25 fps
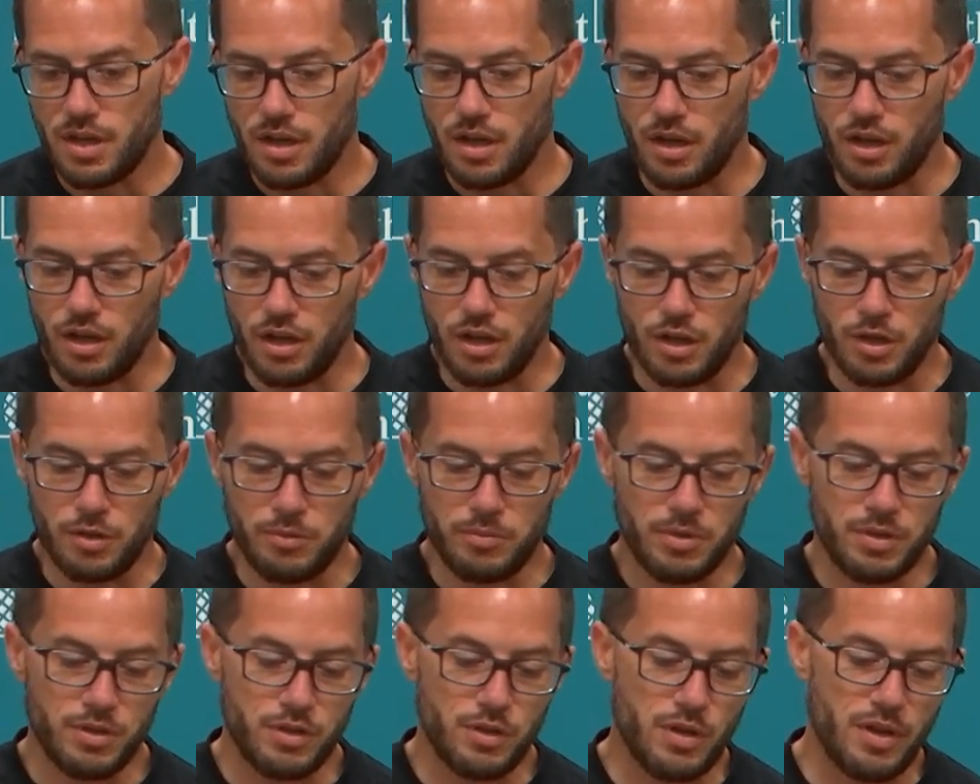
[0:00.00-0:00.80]

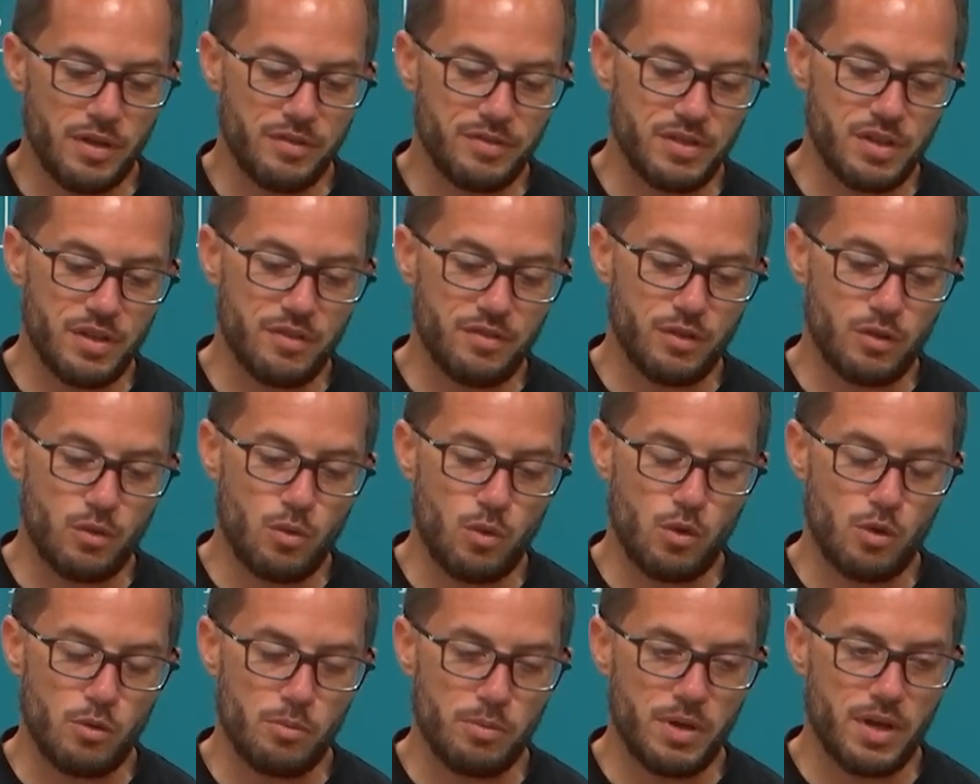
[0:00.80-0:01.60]
and you have to have a
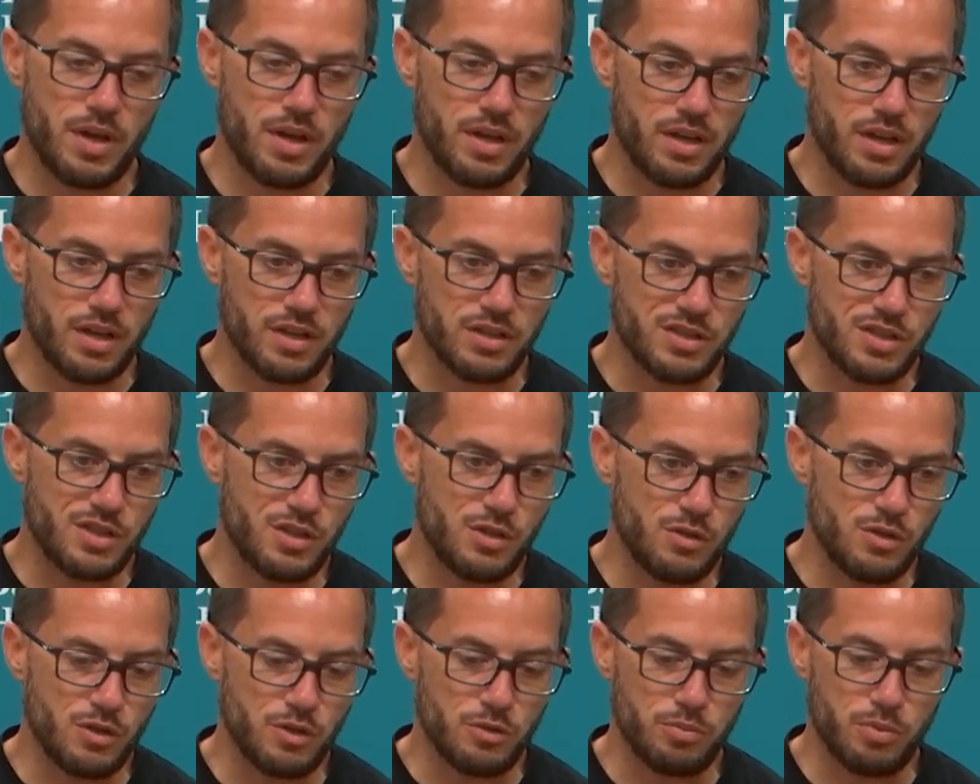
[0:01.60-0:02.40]
quarterback
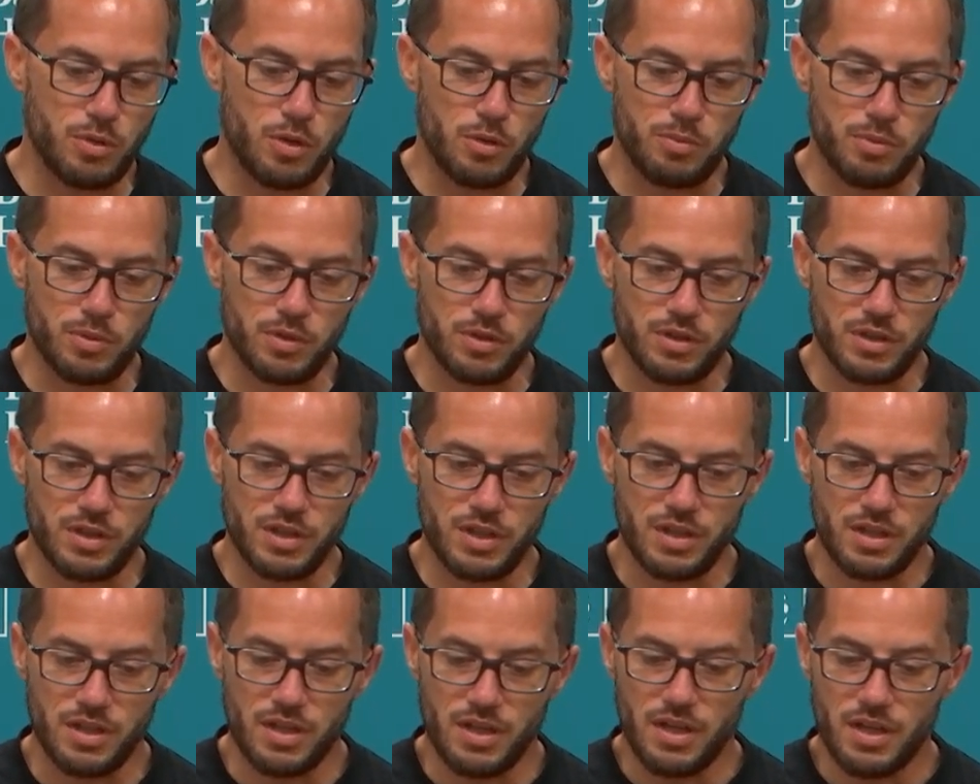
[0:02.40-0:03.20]
executing
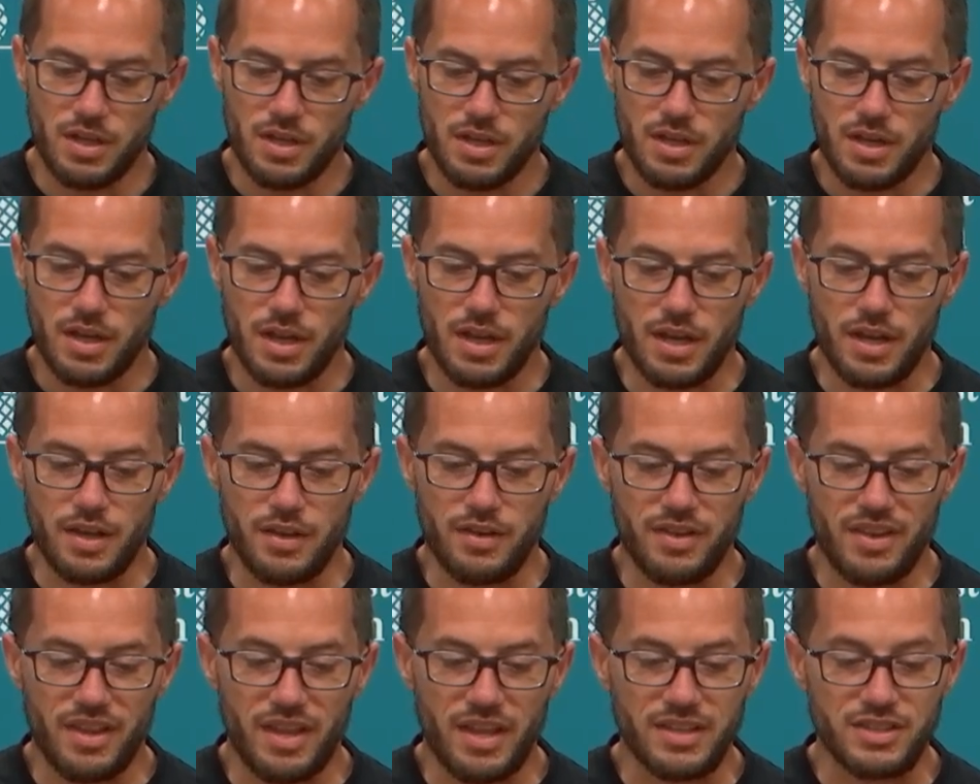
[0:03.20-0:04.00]
appropriately,
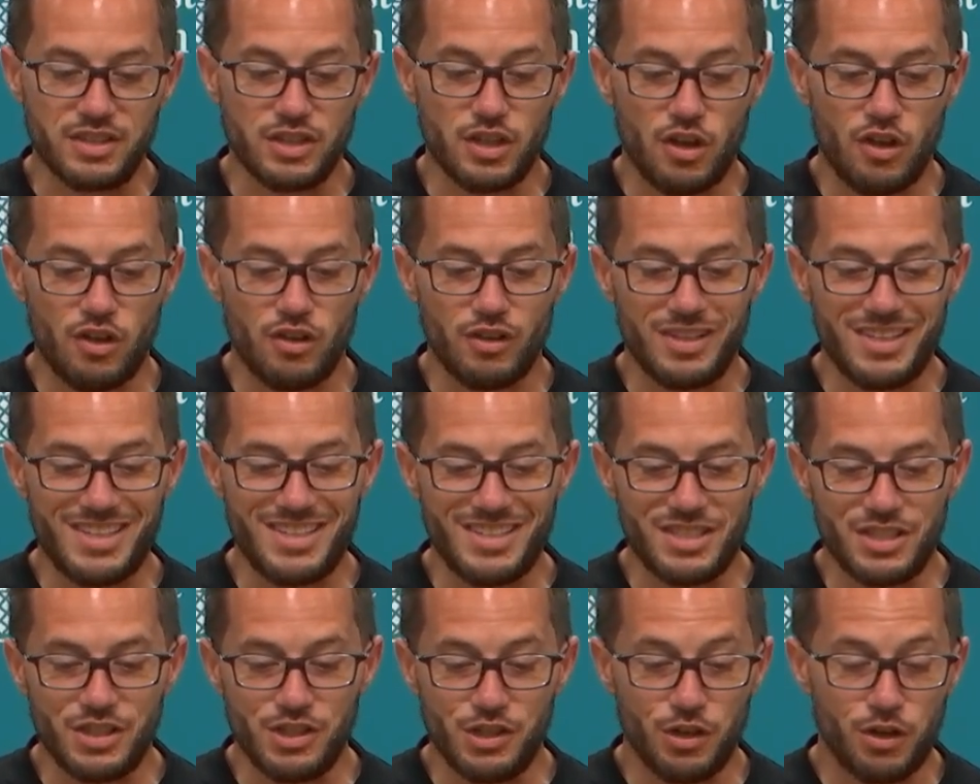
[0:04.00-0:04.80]
and that's all
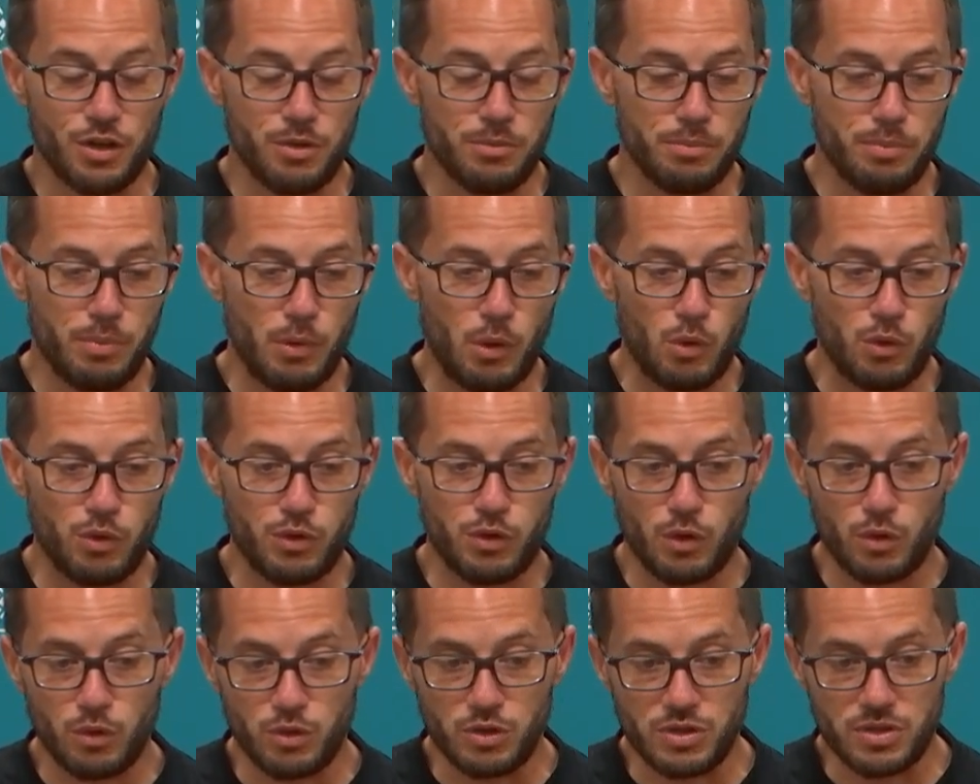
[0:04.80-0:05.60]
easier on both
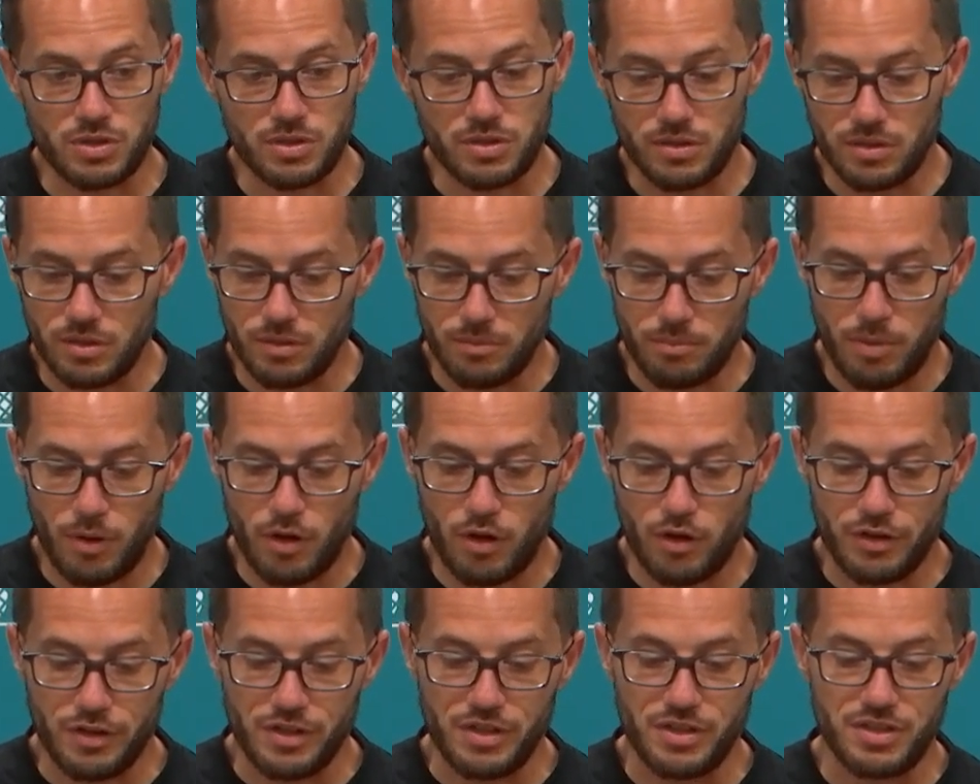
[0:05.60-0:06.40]
those
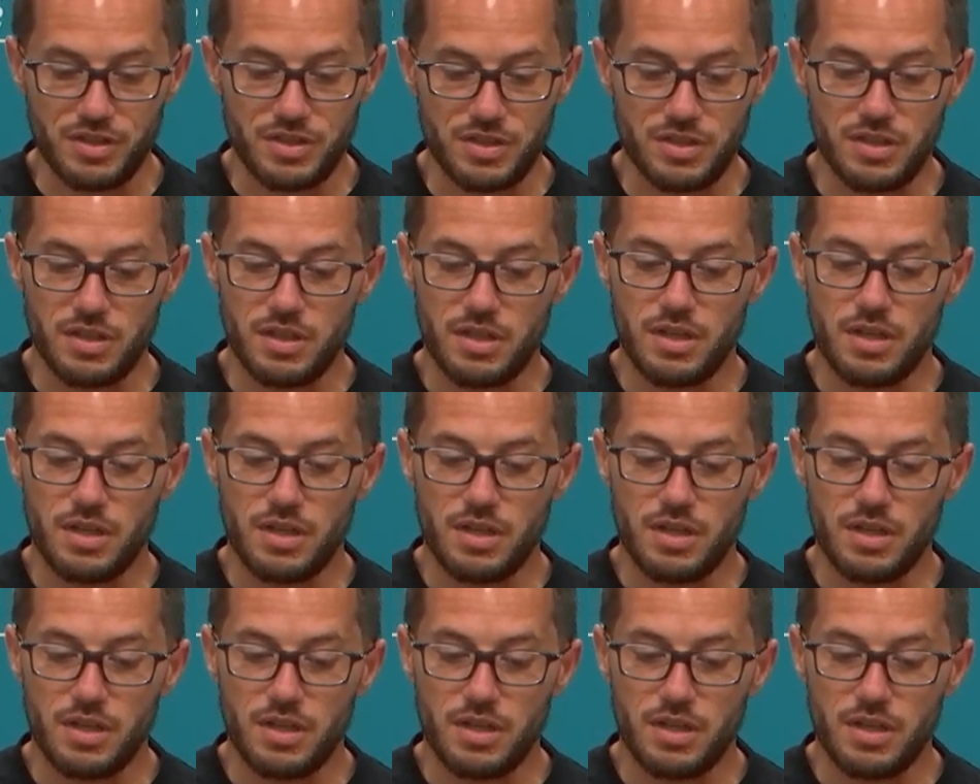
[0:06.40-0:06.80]
parties